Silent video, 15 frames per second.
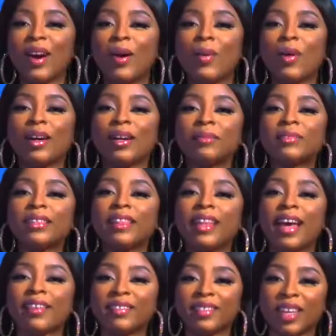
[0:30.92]
Welcome to
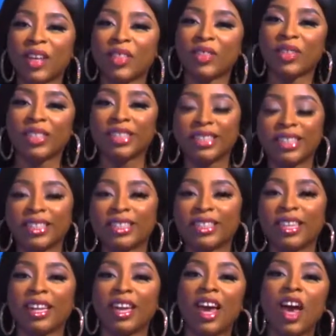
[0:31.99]
Lifestyle
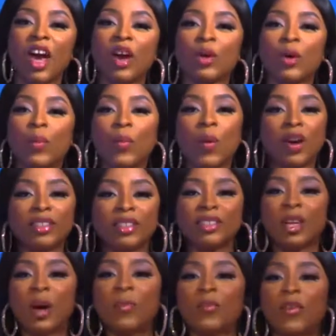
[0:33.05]
360, your one
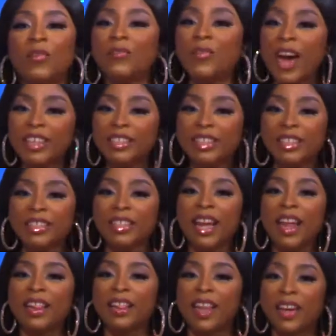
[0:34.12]
stop for fashion,
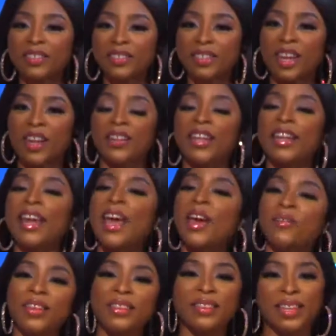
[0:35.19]
lifestyle, and
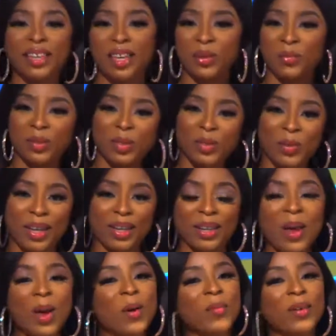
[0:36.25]
everything in between.
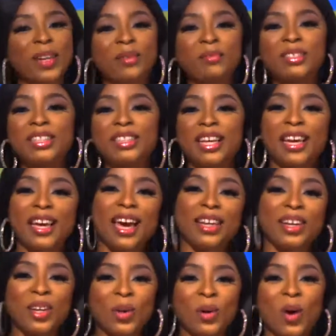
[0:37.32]
My name is Shay
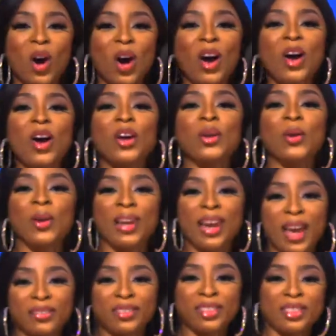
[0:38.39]
Adenoa, your
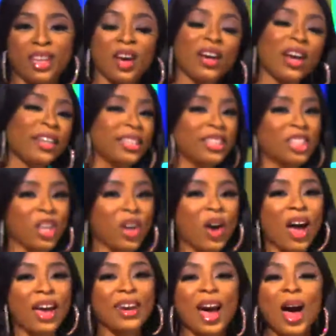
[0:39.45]
lifestyle connoisseur,
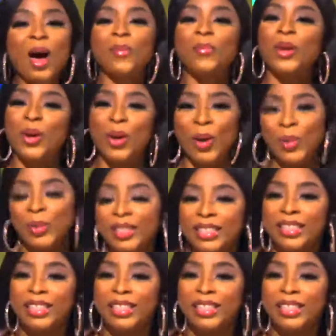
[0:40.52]
and I'll be your host.